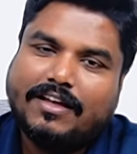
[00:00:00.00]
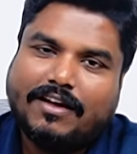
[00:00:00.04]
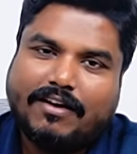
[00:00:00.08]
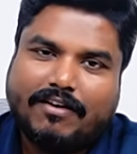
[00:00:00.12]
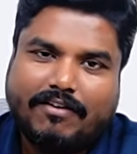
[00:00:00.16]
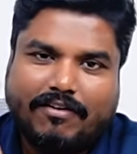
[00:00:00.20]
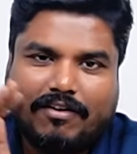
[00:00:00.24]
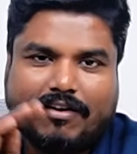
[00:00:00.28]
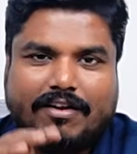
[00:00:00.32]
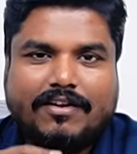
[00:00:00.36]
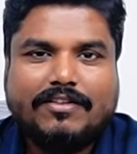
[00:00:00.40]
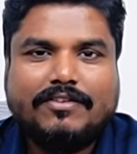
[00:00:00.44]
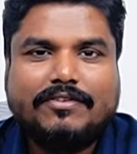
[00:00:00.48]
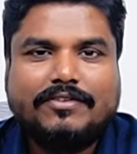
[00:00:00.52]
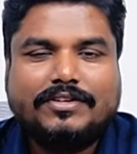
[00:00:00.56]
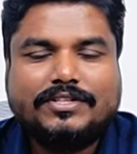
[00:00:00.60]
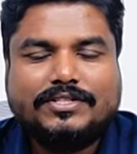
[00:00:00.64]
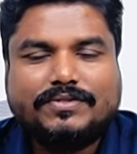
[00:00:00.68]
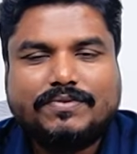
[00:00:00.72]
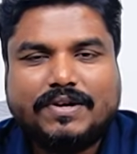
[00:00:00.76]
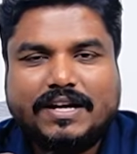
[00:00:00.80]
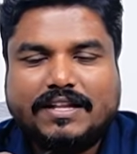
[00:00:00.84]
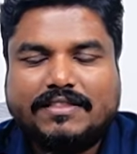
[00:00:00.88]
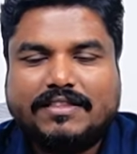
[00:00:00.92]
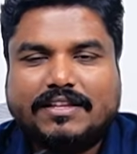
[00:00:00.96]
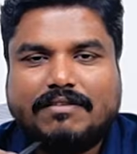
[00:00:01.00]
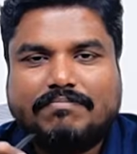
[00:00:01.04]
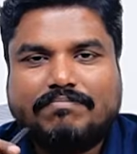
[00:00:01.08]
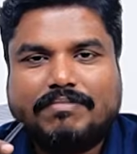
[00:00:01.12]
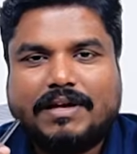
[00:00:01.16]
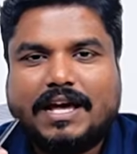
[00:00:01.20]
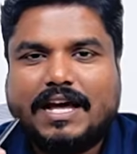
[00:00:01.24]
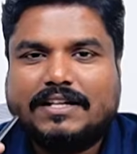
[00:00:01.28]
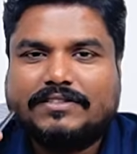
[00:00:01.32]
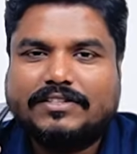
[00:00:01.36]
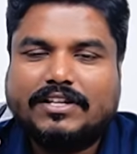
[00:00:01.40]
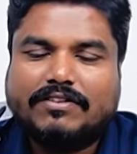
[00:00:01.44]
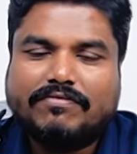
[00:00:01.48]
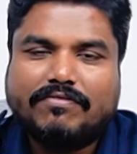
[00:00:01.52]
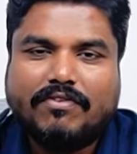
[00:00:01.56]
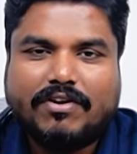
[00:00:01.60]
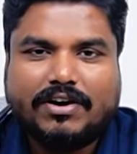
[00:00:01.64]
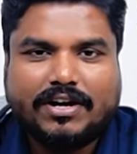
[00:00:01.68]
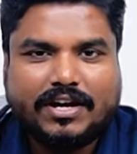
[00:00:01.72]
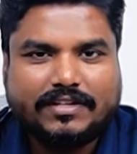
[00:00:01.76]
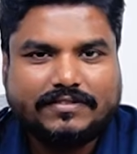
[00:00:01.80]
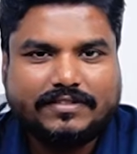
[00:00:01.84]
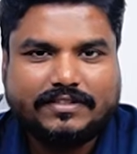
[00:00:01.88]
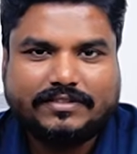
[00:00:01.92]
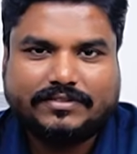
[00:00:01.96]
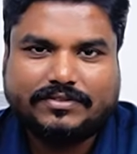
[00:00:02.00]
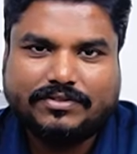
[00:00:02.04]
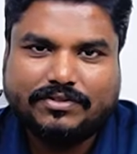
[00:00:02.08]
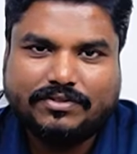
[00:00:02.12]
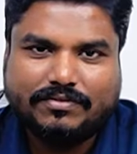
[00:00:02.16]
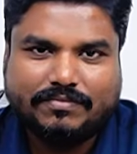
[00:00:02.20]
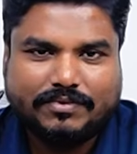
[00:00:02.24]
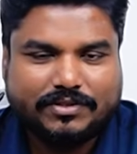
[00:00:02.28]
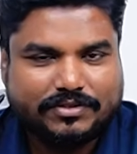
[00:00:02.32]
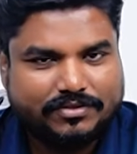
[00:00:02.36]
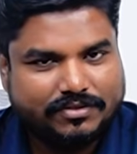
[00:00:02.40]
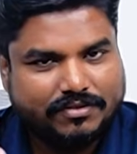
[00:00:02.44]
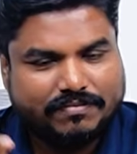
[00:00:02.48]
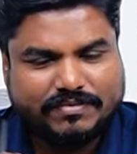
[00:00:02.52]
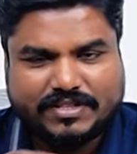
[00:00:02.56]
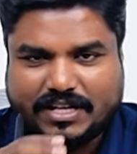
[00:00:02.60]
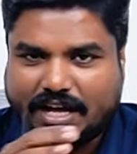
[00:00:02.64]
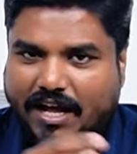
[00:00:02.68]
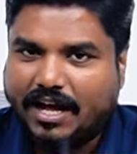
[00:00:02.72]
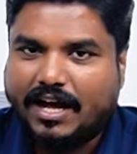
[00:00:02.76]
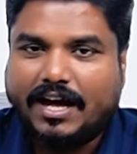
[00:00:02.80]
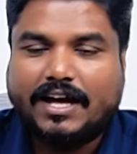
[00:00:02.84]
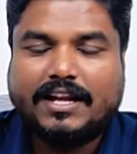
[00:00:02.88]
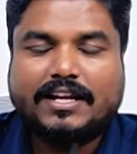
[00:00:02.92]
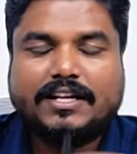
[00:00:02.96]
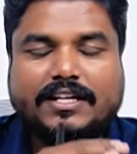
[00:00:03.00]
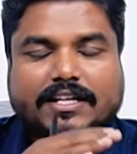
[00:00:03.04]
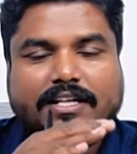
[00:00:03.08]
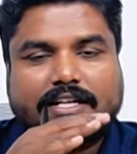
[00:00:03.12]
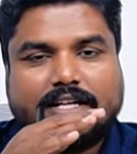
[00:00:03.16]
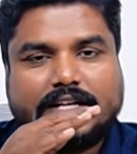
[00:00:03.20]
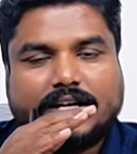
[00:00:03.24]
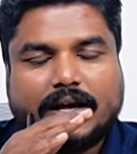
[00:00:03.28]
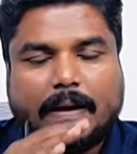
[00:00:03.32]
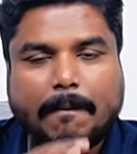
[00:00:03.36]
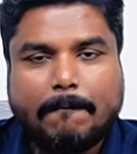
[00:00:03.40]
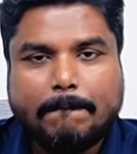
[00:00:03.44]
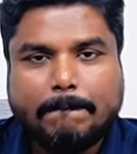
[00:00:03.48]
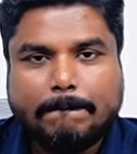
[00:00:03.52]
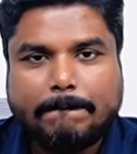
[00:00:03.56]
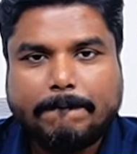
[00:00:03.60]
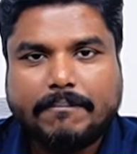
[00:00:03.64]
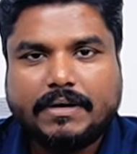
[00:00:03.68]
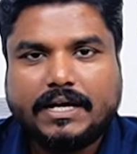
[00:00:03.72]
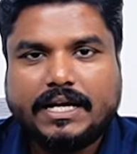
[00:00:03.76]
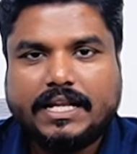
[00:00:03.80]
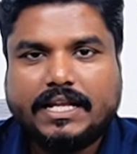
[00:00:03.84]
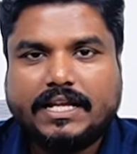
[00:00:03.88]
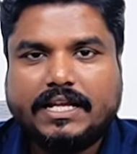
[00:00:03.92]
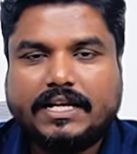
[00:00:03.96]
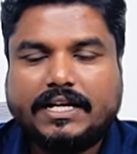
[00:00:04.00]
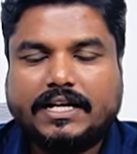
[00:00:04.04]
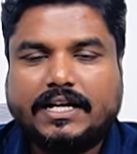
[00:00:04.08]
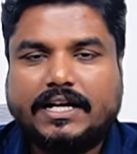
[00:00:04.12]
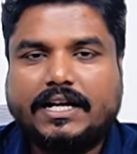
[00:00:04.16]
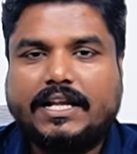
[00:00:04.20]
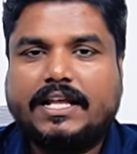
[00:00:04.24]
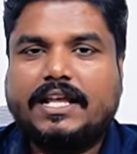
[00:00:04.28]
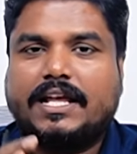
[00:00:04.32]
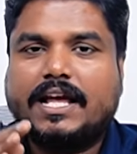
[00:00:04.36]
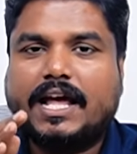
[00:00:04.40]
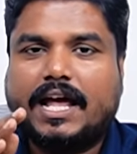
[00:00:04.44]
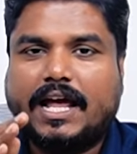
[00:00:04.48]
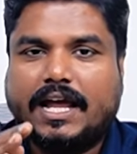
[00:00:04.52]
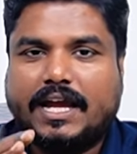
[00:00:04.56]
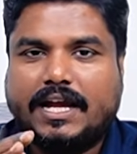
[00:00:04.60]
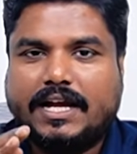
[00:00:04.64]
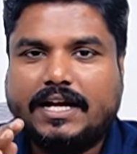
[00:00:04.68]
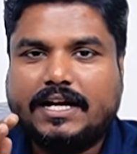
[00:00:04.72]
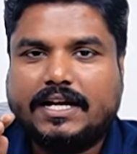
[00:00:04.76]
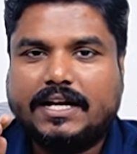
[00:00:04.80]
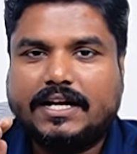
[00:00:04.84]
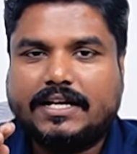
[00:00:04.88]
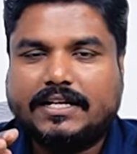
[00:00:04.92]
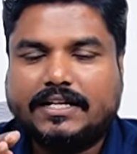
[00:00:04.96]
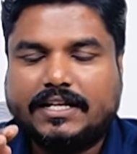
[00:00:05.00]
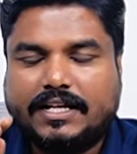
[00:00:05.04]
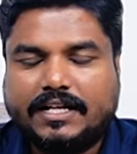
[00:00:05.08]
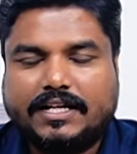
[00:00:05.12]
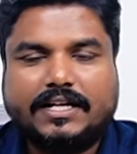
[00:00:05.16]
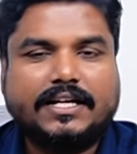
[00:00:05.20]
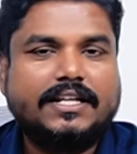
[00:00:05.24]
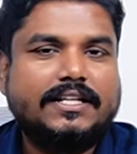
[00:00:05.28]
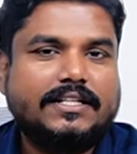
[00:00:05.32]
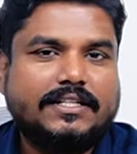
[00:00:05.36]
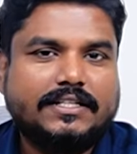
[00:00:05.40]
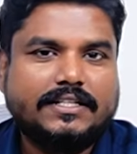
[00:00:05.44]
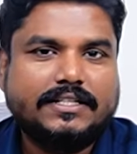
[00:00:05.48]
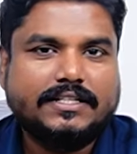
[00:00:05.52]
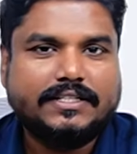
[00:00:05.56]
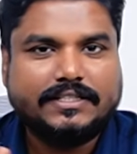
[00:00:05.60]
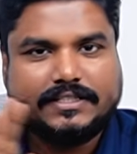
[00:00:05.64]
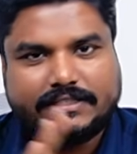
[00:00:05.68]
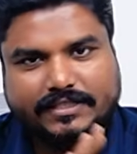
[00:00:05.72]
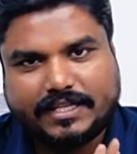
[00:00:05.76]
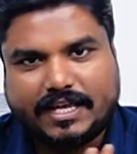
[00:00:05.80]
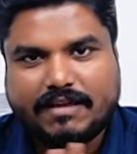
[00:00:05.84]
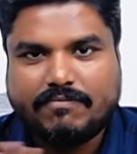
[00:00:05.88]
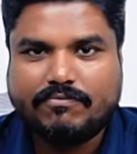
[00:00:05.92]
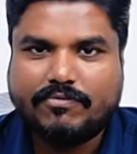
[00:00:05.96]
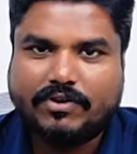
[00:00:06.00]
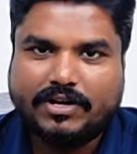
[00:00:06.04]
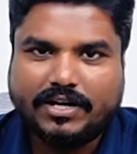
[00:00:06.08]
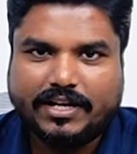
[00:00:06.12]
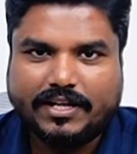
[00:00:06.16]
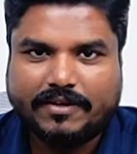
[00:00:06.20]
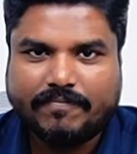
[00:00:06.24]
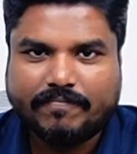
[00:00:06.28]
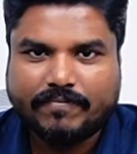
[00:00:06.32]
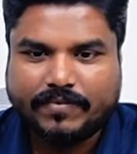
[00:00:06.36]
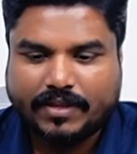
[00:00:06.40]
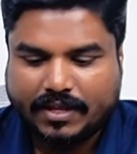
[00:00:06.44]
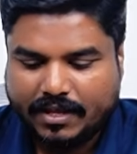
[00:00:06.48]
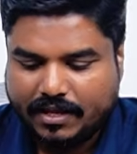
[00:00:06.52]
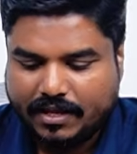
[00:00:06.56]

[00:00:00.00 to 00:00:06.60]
All those 23 pairs or 46 chromosomes are completely identical, same only.